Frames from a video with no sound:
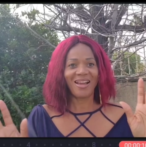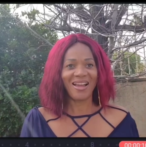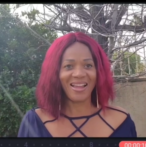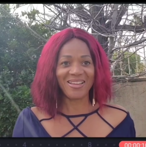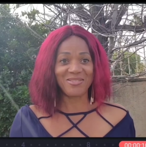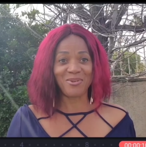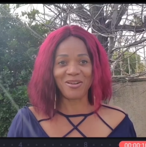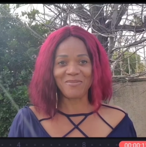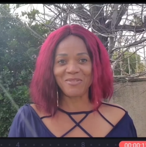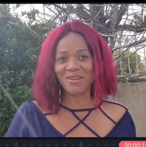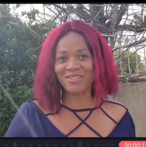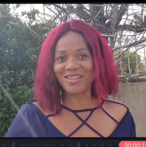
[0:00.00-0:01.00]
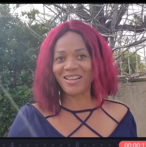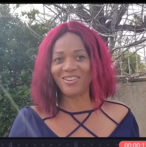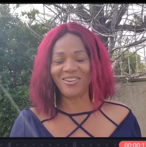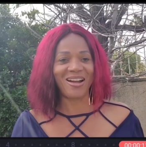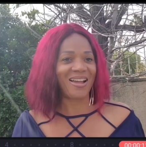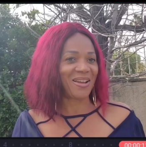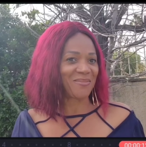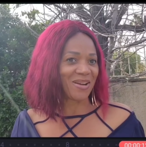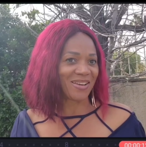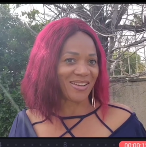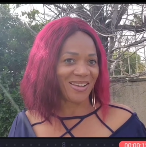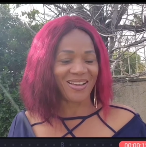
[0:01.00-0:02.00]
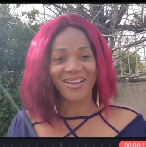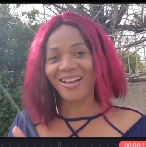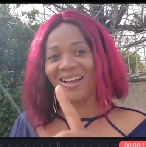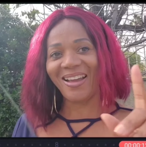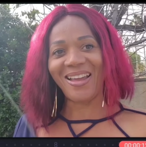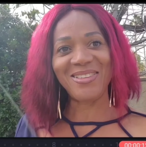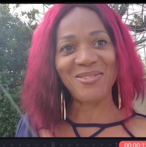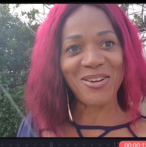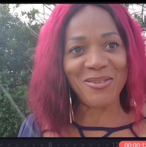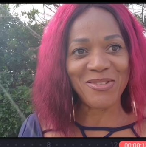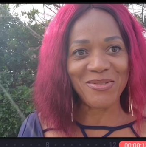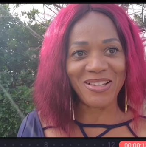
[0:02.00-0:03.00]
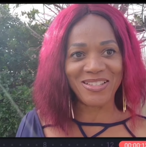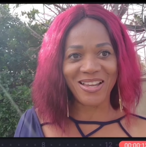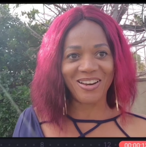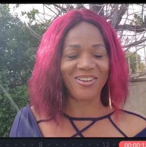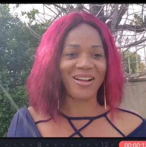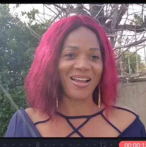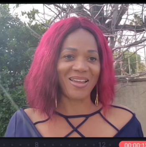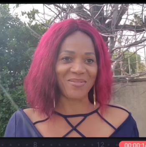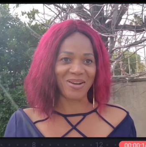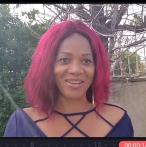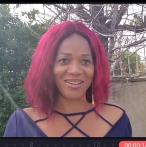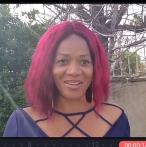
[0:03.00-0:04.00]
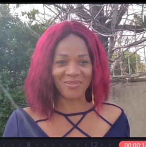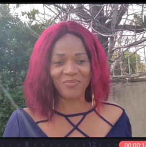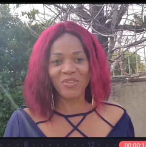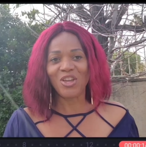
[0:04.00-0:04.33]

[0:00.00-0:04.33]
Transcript: Hi guys, welcome to my channel. I am Ada. Hi guys, welcome to my channel. I am Ada.